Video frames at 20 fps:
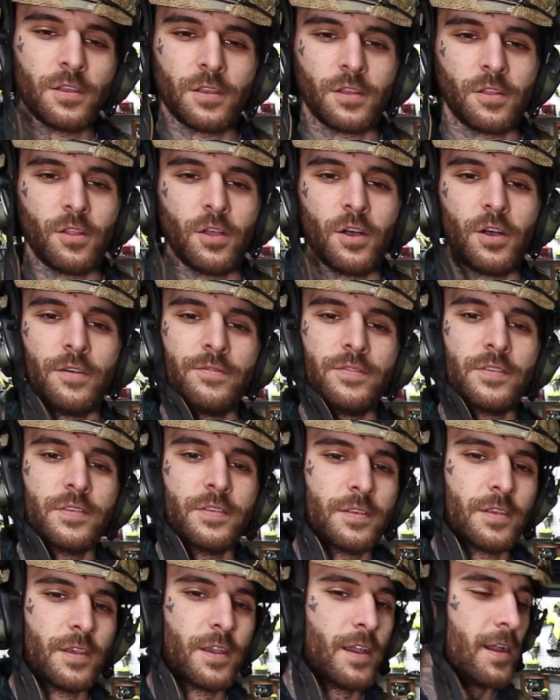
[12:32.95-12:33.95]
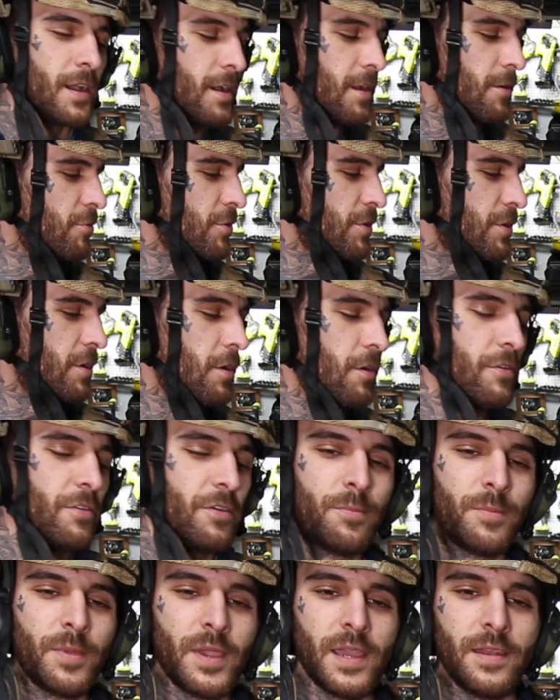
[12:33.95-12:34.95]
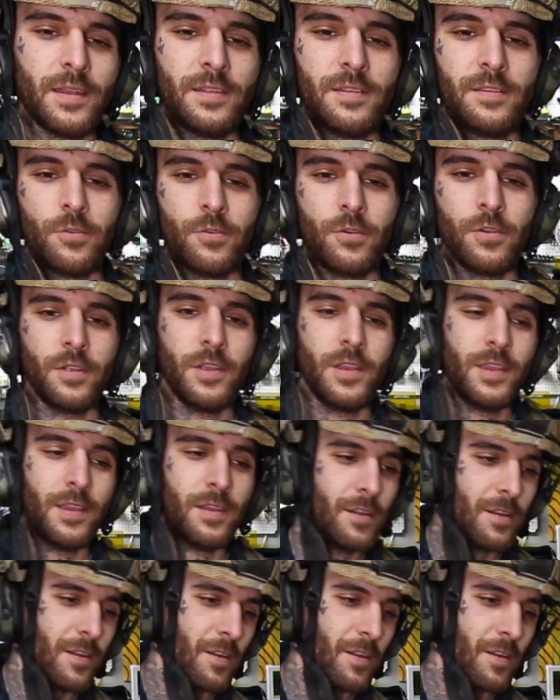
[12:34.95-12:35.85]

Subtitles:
Gloves, I would call them mandatory.